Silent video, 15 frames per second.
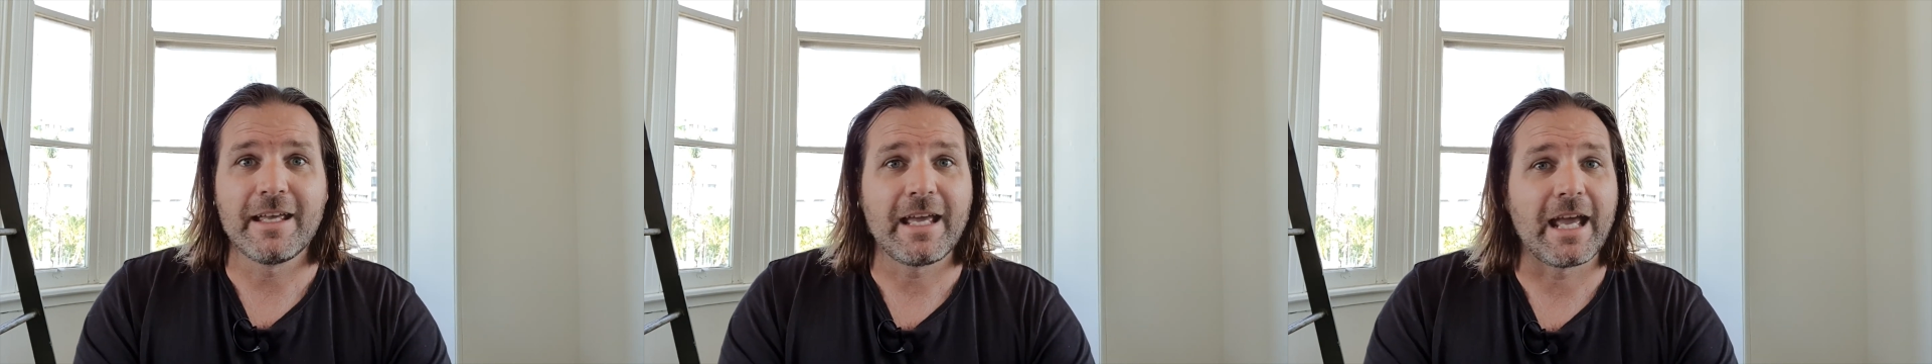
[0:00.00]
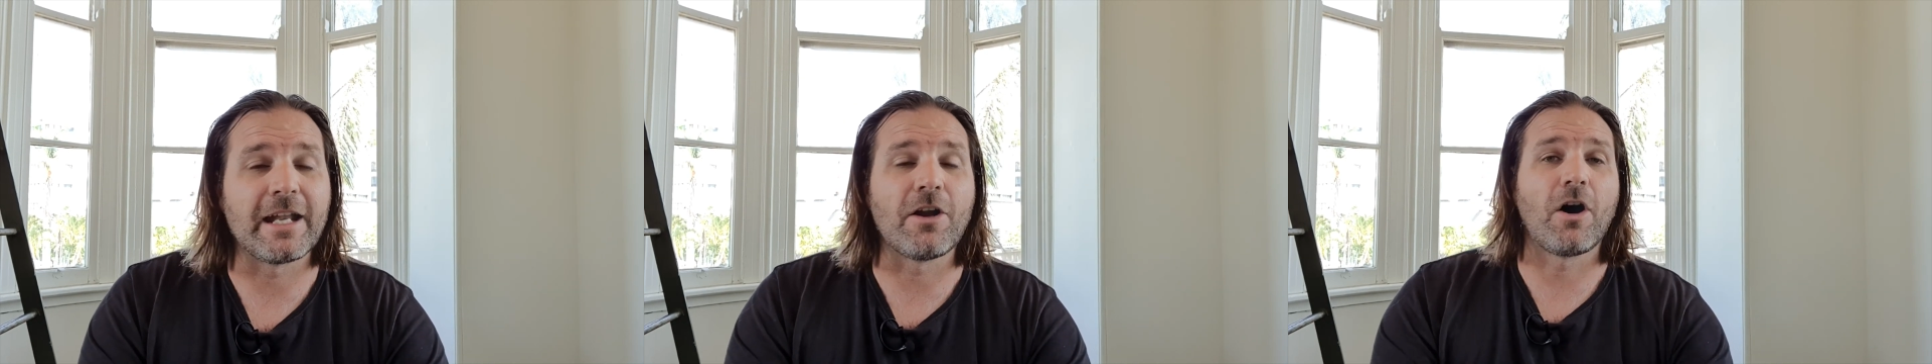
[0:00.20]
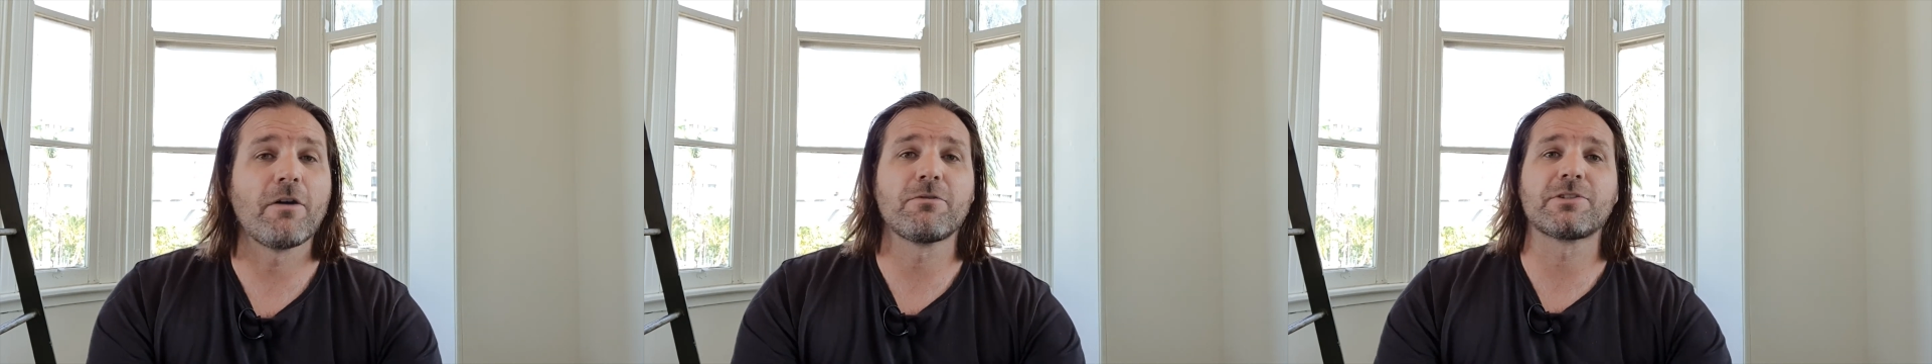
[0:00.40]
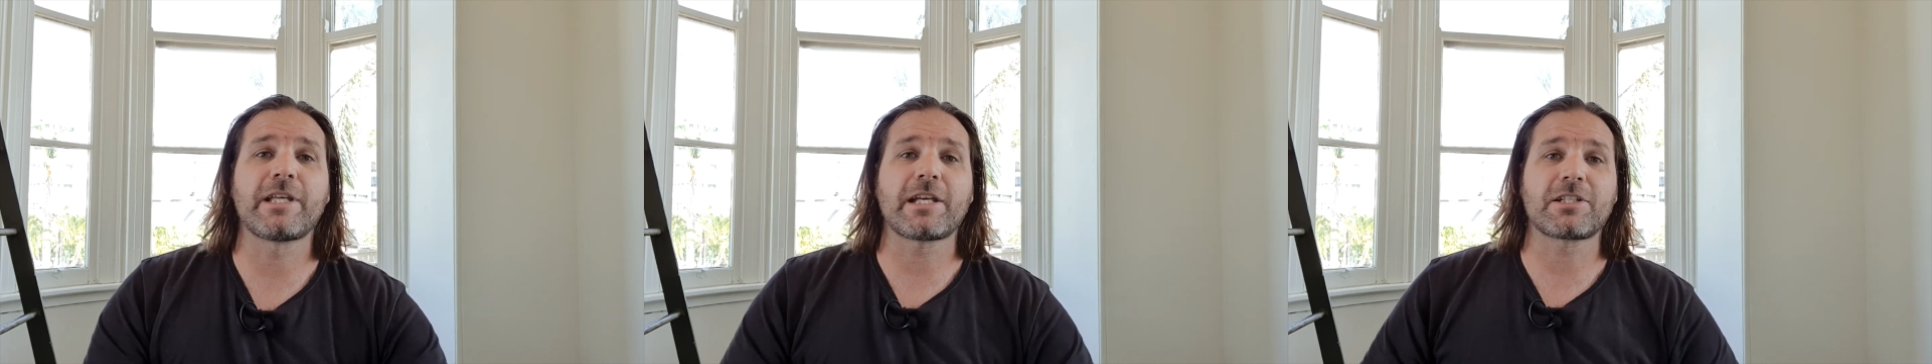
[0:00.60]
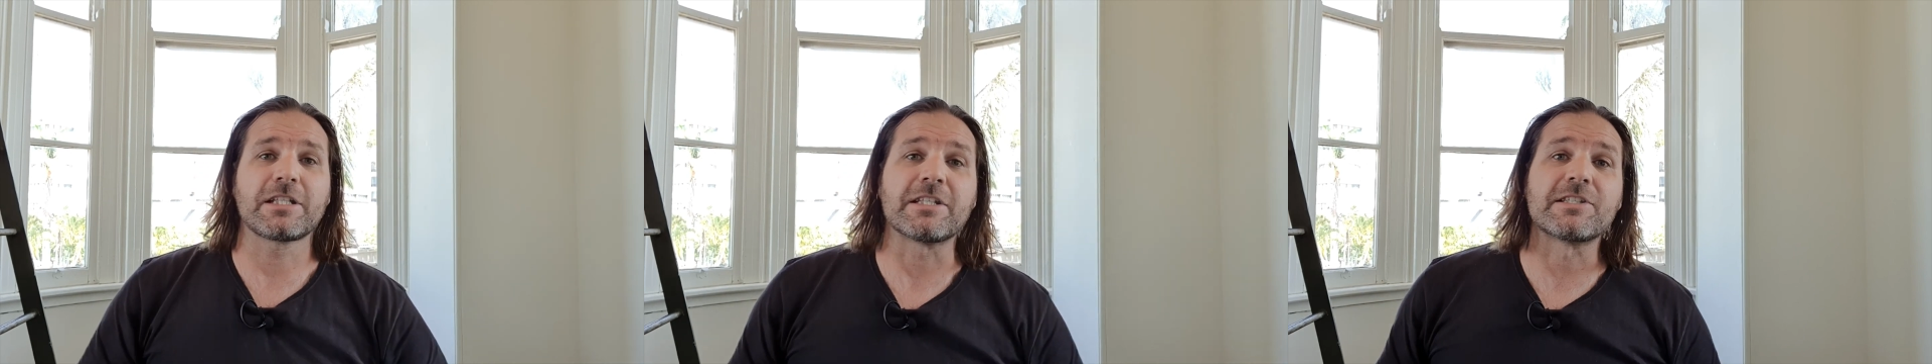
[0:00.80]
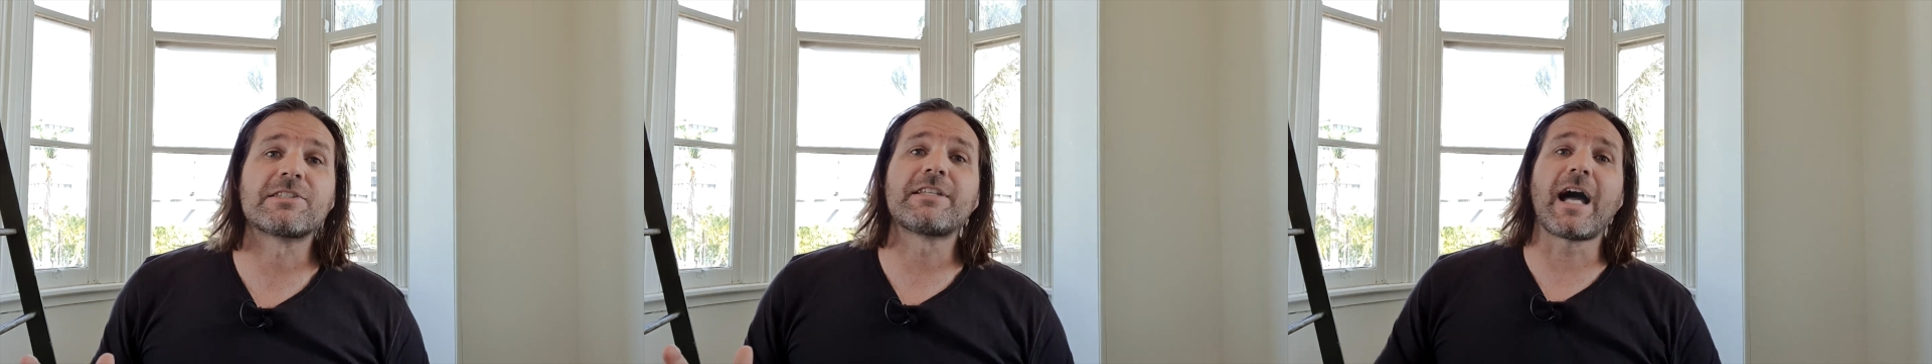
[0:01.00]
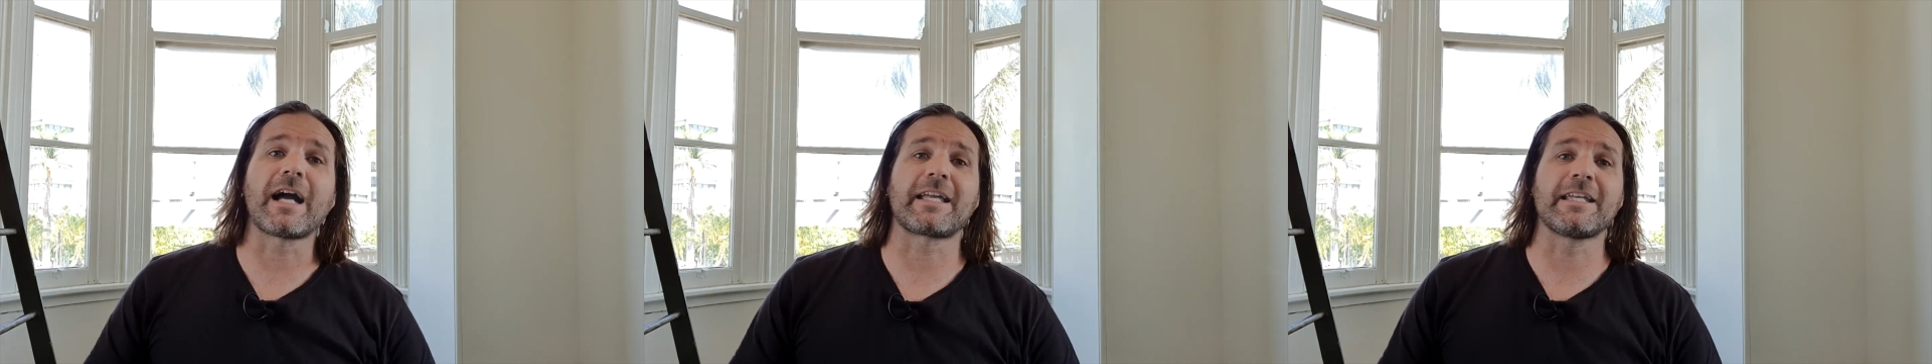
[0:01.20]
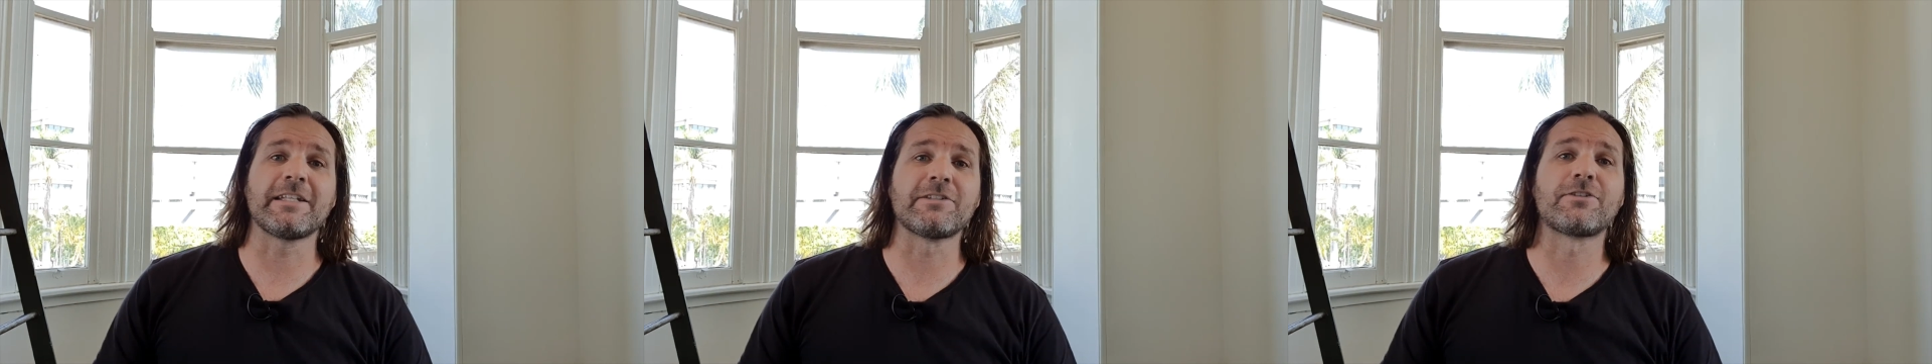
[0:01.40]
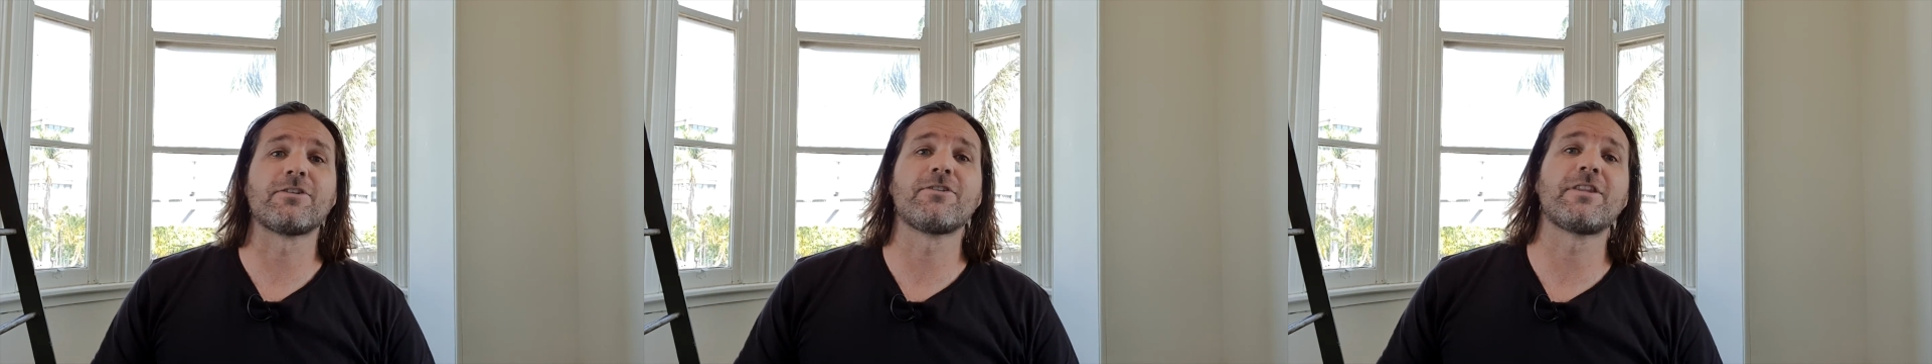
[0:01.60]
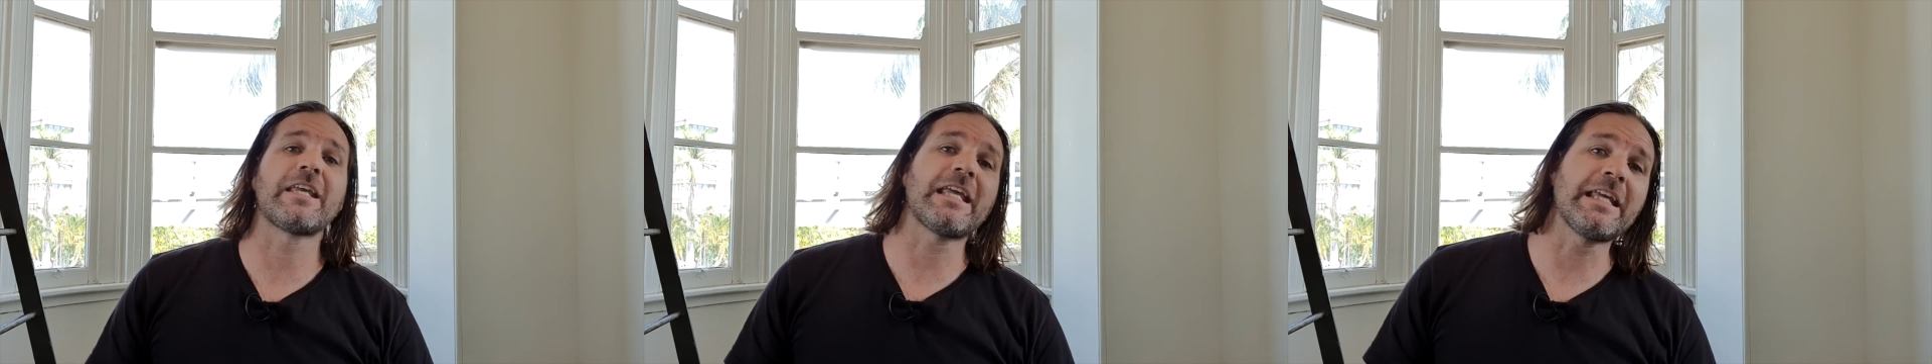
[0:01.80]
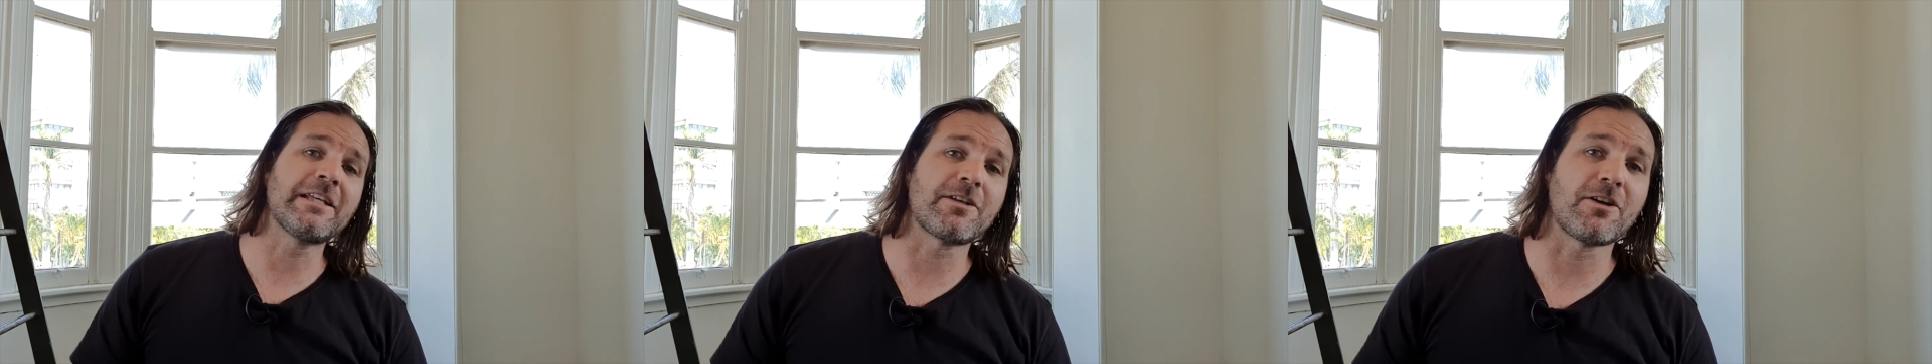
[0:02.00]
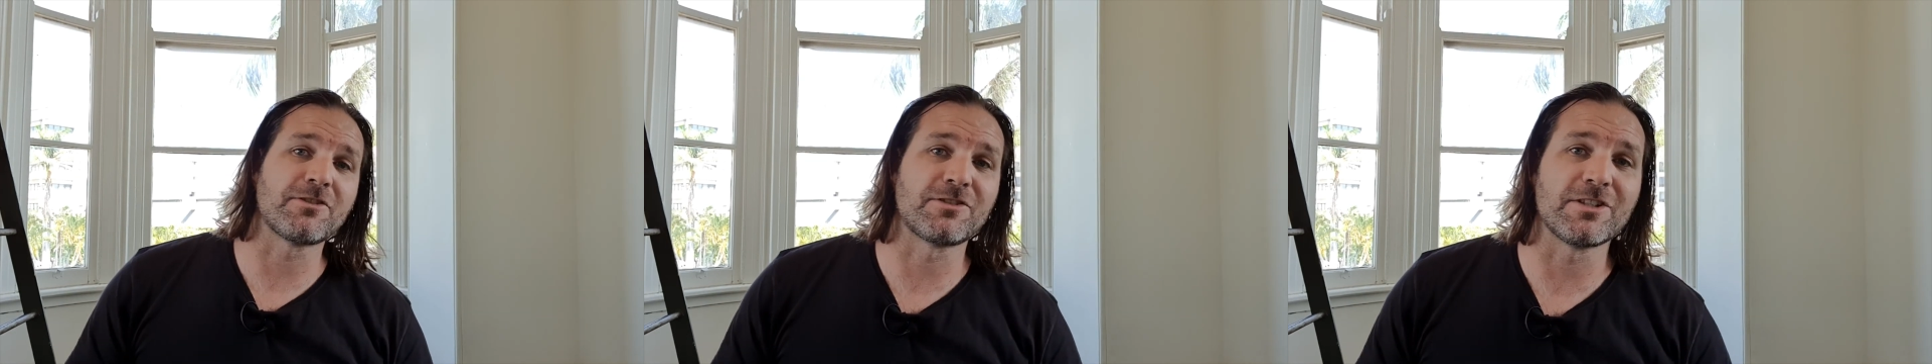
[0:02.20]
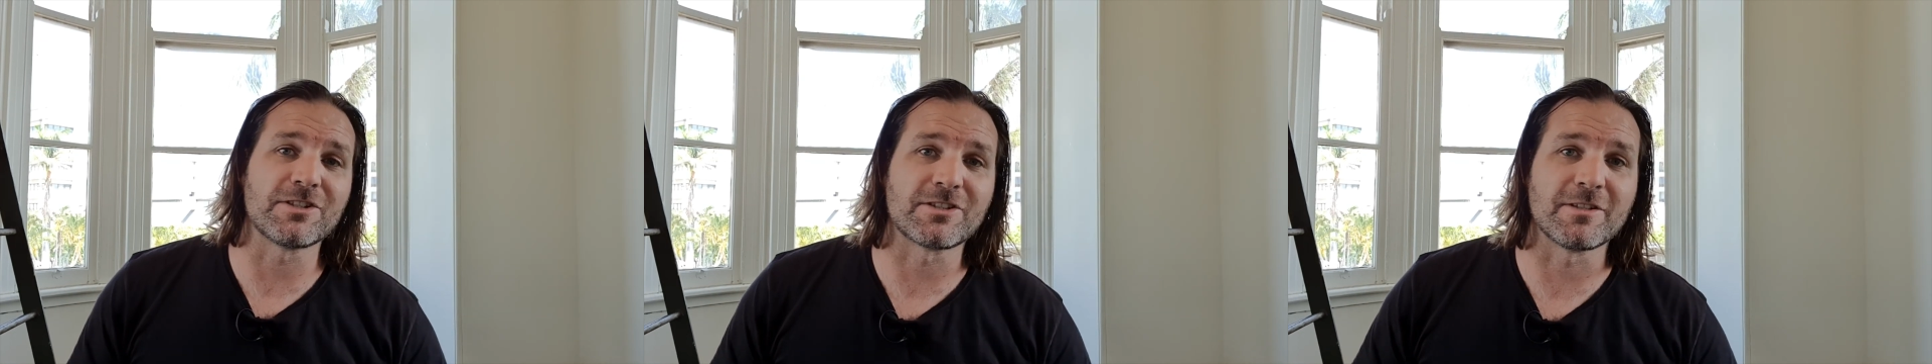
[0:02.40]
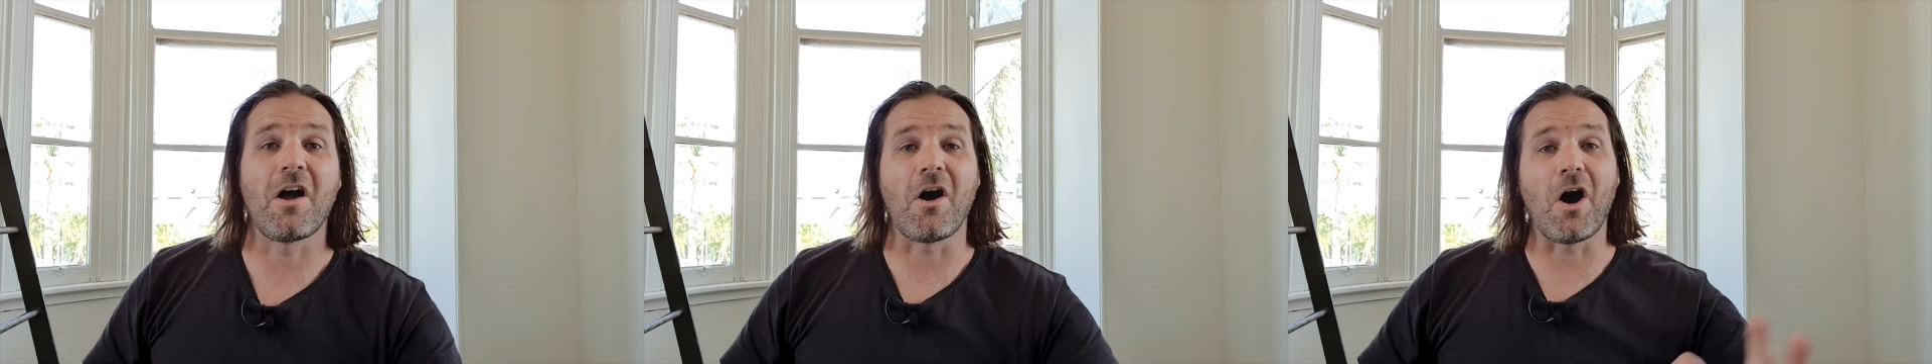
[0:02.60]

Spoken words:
And I was actually stuck into the ecosystem.